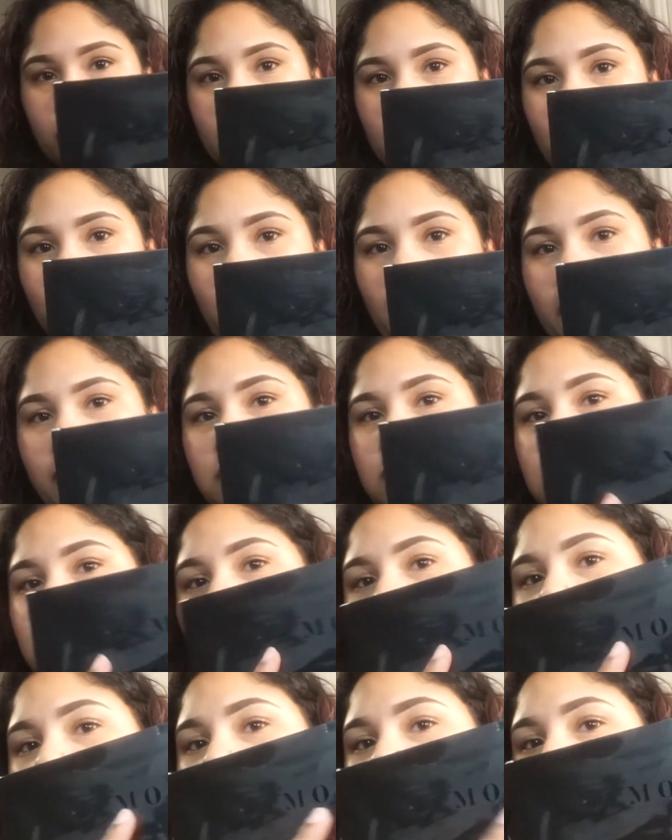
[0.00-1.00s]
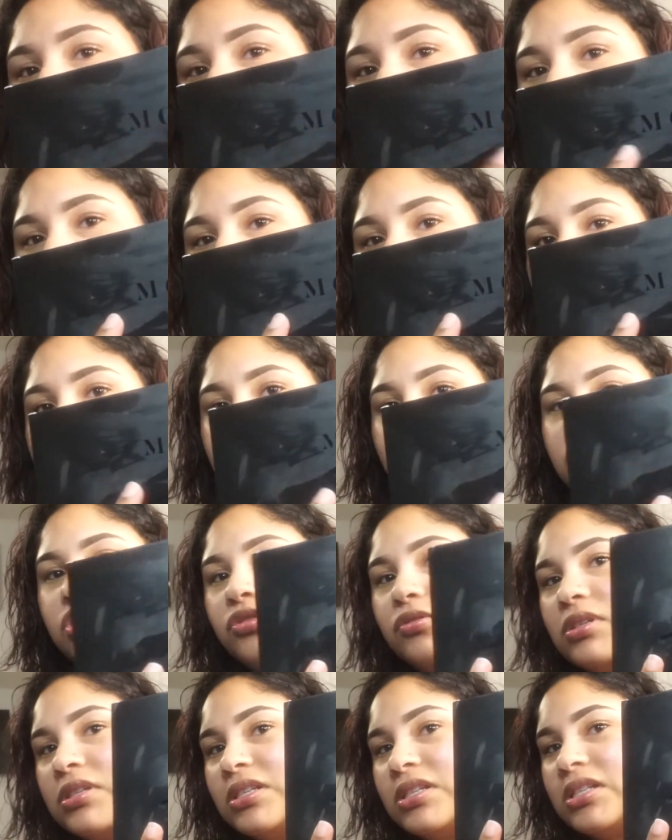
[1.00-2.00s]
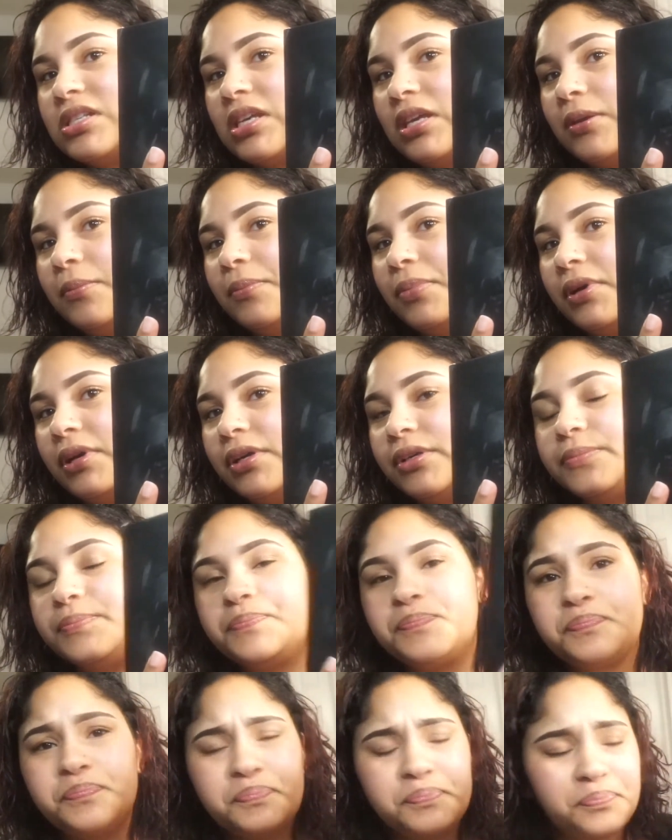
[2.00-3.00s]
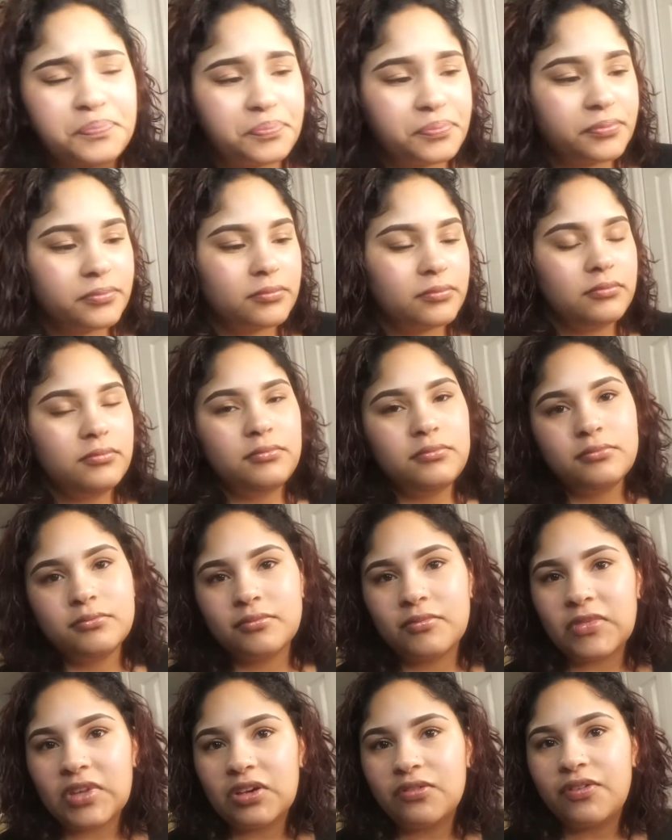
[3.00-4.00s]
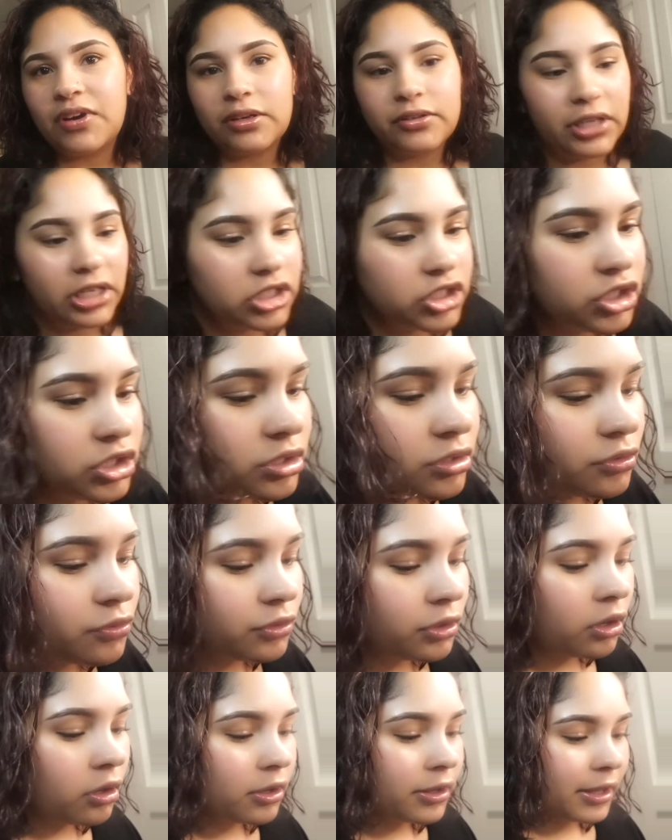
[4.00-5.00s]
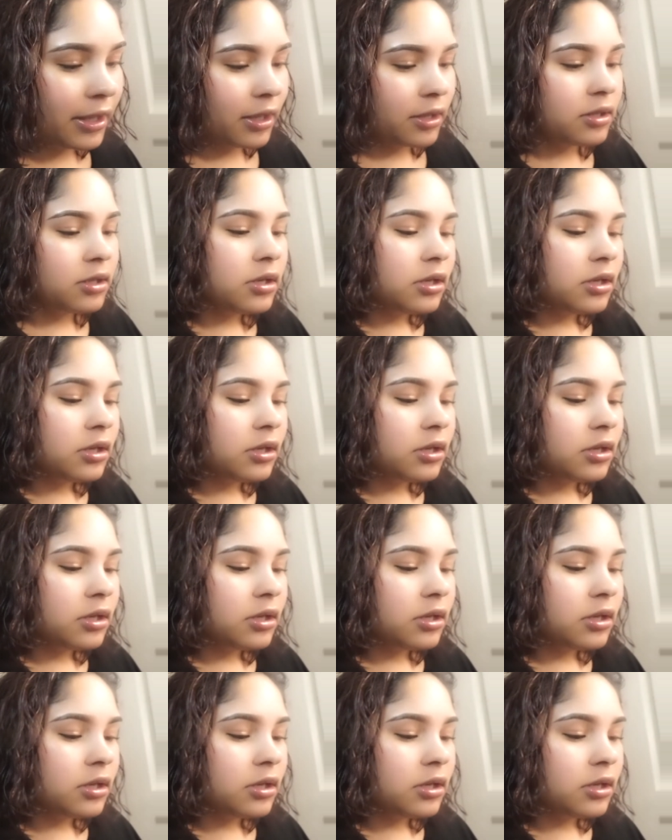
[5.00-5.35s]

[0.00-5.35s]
Mine is kind of like dirty, as you can see, but foundation and all that.